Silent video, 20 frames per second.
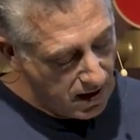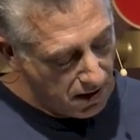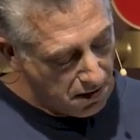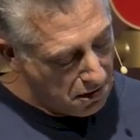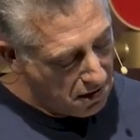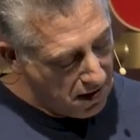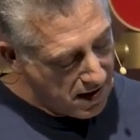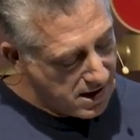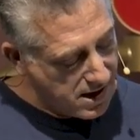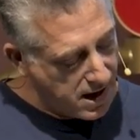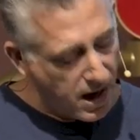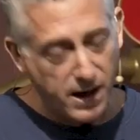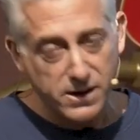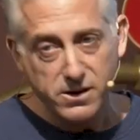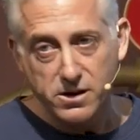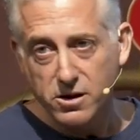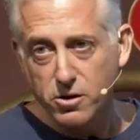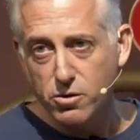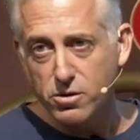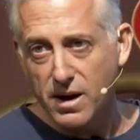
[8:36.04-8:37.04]
they
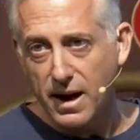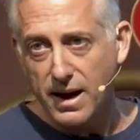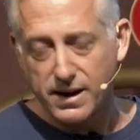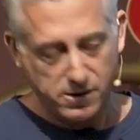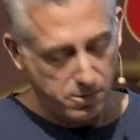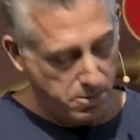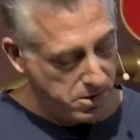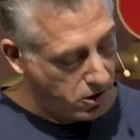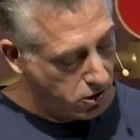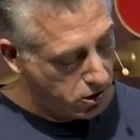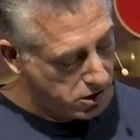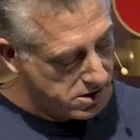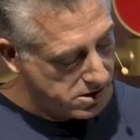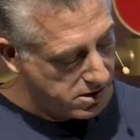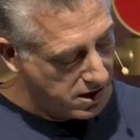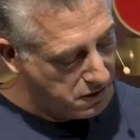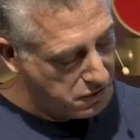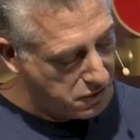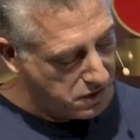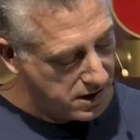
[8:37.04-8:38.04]
can't do that, because
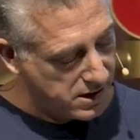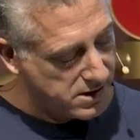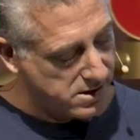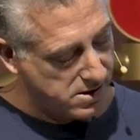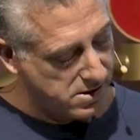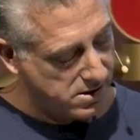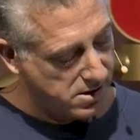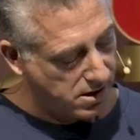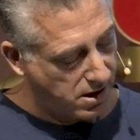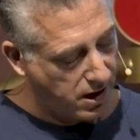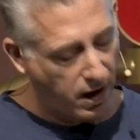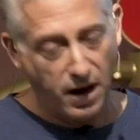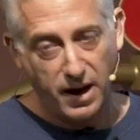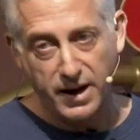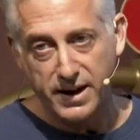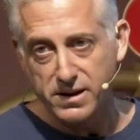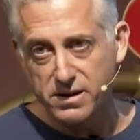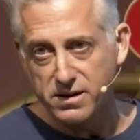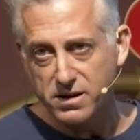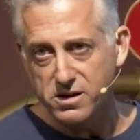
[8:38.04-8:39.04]
if this
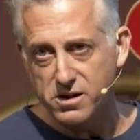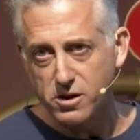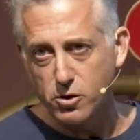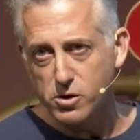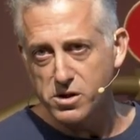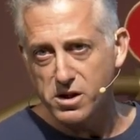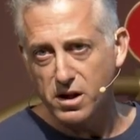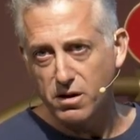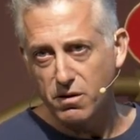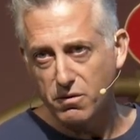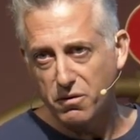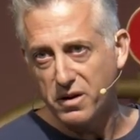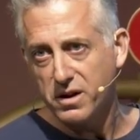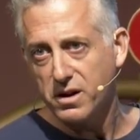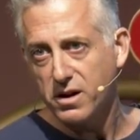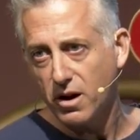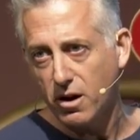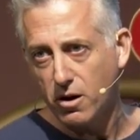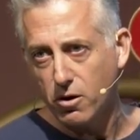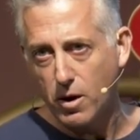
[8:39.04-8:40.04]
client is using
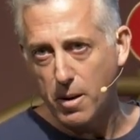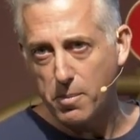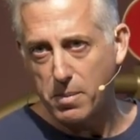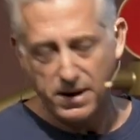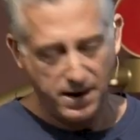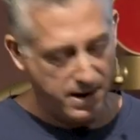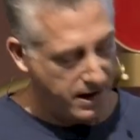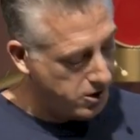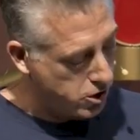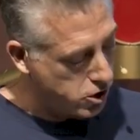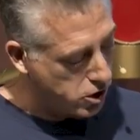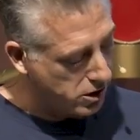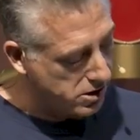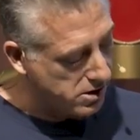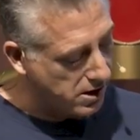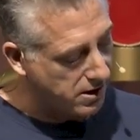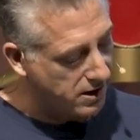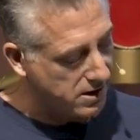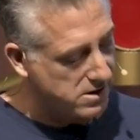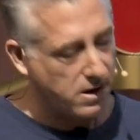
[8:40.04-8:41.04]
video applications
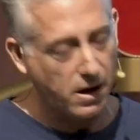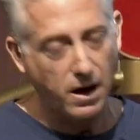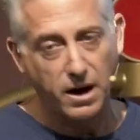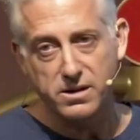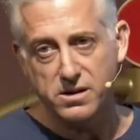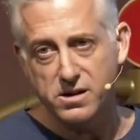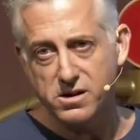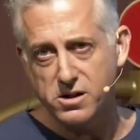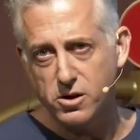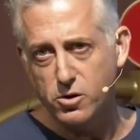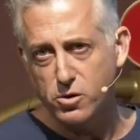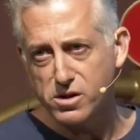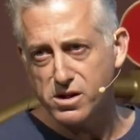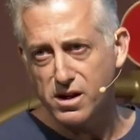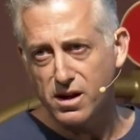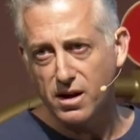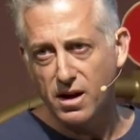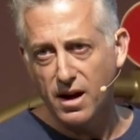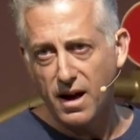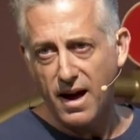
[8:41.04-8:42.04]
and this client is
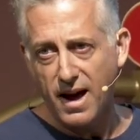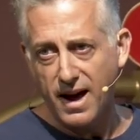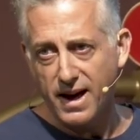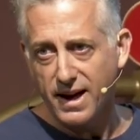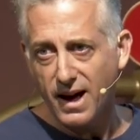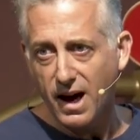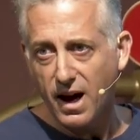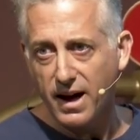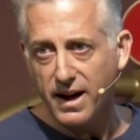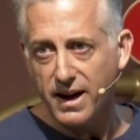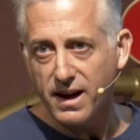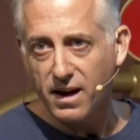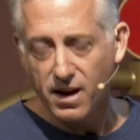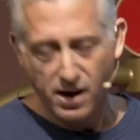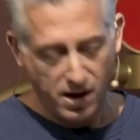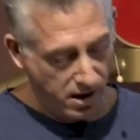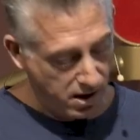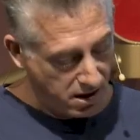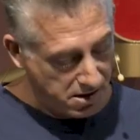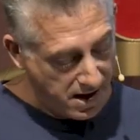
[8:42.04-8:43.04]
using AI,
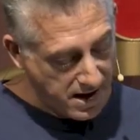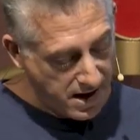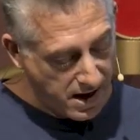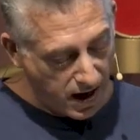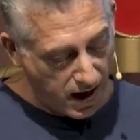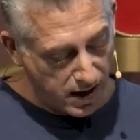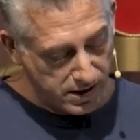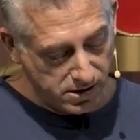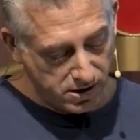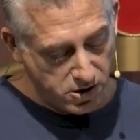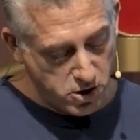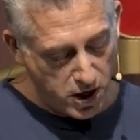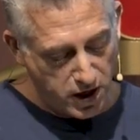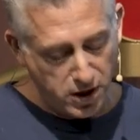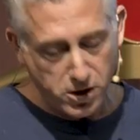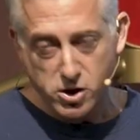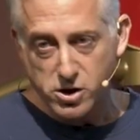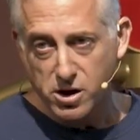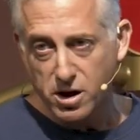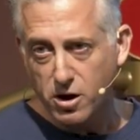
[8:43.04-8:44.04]
they can't
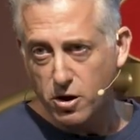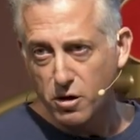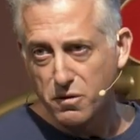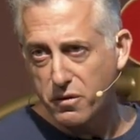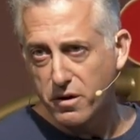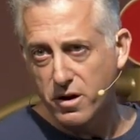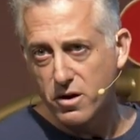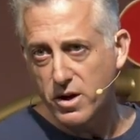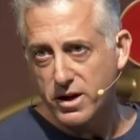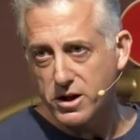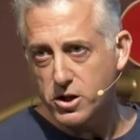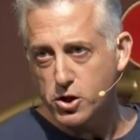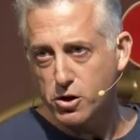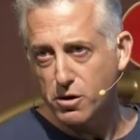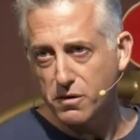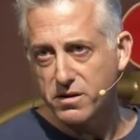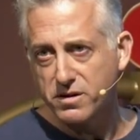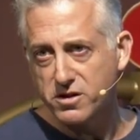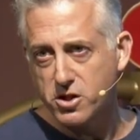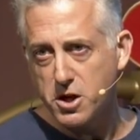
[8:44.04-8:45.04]
change the configuration
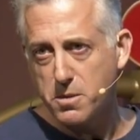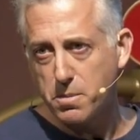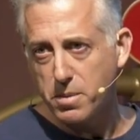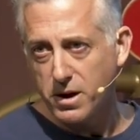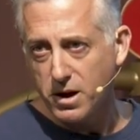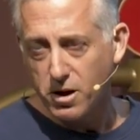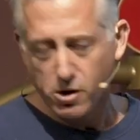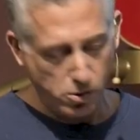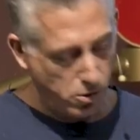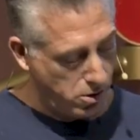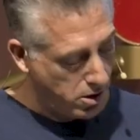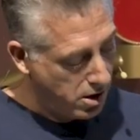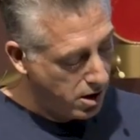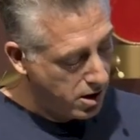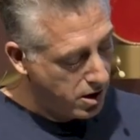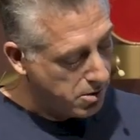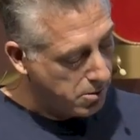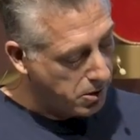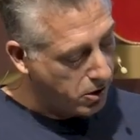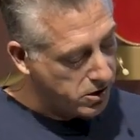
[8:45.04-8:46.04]
of the GPU
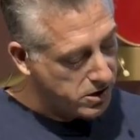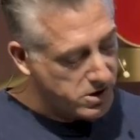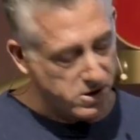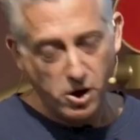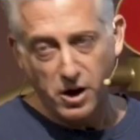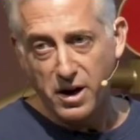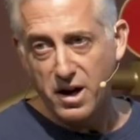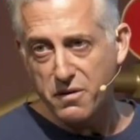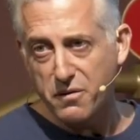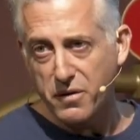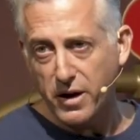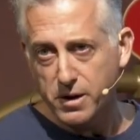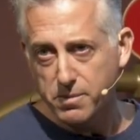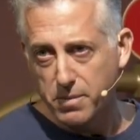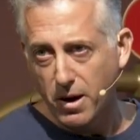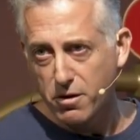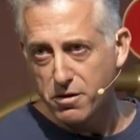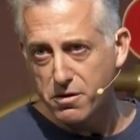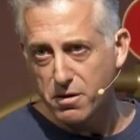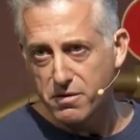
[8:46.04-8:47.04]
because it's going to affect
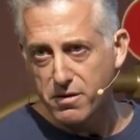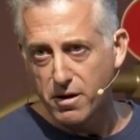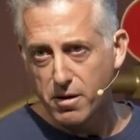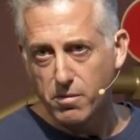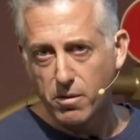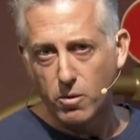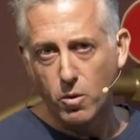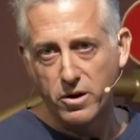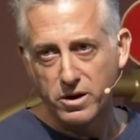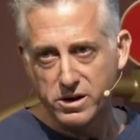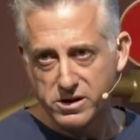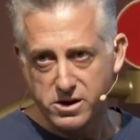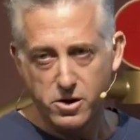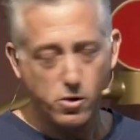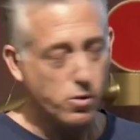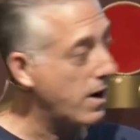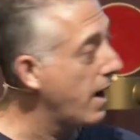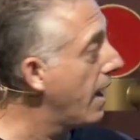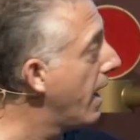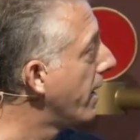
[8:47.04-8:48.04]
both of them, whereas you
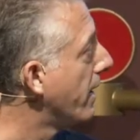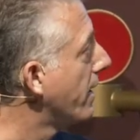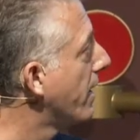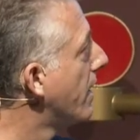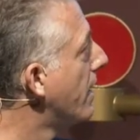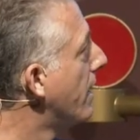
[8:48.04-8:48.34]
can.